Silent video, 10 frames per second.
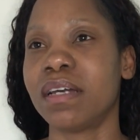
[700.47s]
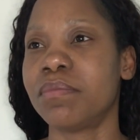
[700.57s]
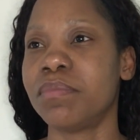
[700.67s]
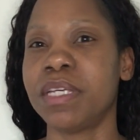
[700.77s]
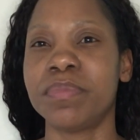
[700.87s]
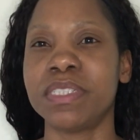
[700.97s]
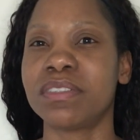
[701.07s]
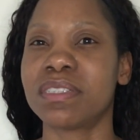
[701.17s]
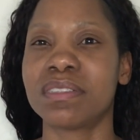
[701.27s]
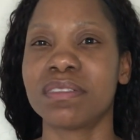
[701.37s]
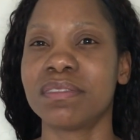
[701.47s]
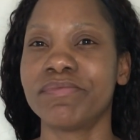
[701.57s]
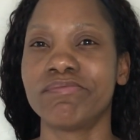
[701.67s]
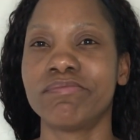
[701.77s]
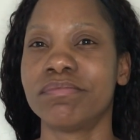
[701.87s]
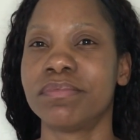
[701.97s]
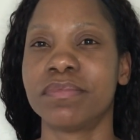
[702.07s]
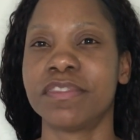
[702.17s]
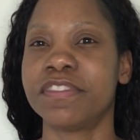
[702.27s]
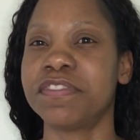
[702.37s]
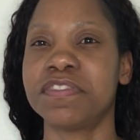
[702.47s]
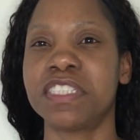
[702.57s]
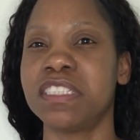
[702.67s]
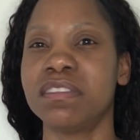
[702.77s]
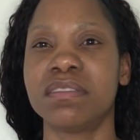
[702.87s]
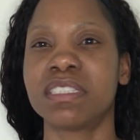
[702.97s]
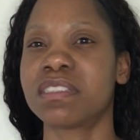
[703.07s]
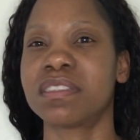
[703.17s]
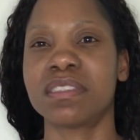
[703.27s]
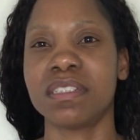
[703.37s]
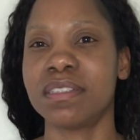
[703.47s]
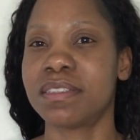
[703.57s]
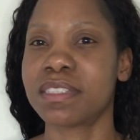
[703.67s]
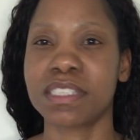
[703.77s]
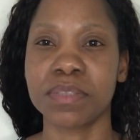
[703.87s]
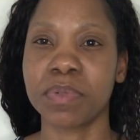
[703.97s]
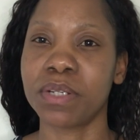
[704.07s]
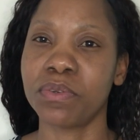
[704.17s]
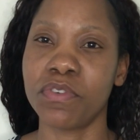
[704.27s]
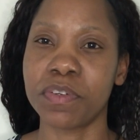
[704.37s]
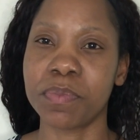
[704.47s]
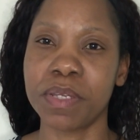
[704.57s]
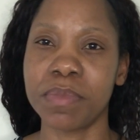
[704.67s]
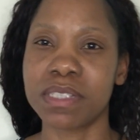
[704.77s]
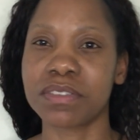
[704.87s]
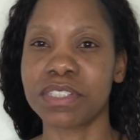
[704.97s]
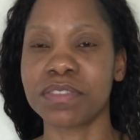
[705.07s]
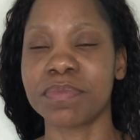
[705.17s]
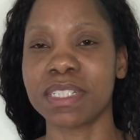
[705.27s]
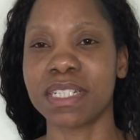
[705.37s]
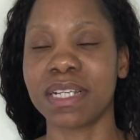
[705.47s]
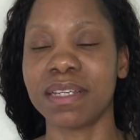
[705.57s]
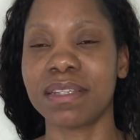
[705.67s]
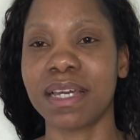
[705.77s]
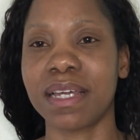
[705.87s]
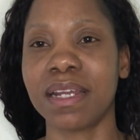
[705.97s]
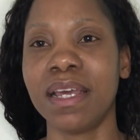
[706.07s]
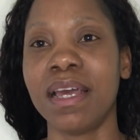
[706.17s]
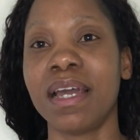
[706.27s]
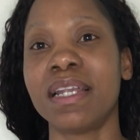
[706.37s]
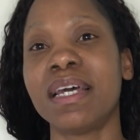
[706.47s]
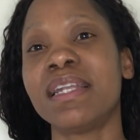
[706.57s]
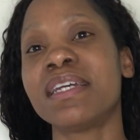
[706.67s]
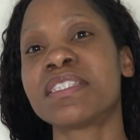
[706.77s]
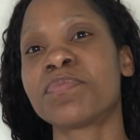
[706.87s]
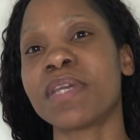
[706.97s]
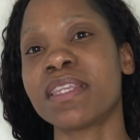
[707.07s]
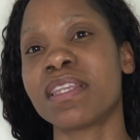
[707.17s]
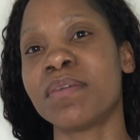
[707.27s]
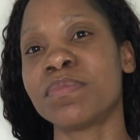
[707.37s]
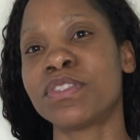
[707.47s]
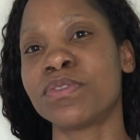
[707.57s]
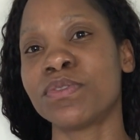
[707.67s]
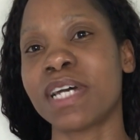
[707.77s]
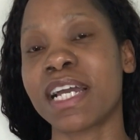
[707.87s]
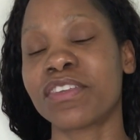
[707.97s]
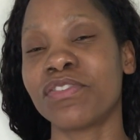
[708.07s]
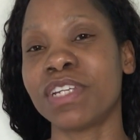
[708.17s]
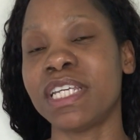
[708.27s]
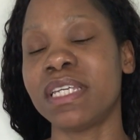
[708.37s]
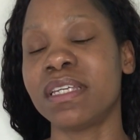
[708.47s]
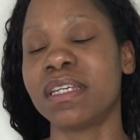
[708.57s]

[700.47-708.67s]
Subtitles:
maybe just 50, 60 pound overpayment or something like that. And I'd expect them to actually,